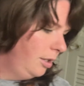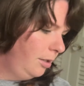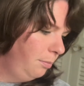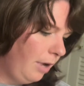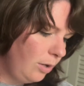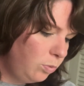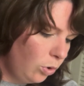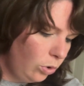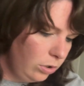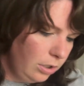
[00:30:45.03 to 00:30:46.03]
my
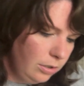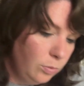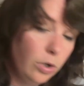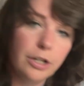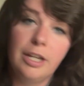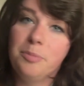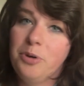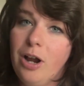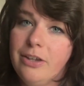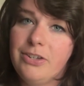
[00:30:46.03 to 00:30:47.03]
wool working
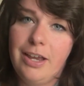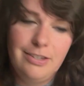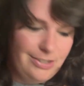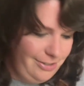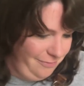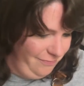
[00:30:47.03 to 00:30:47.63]
process.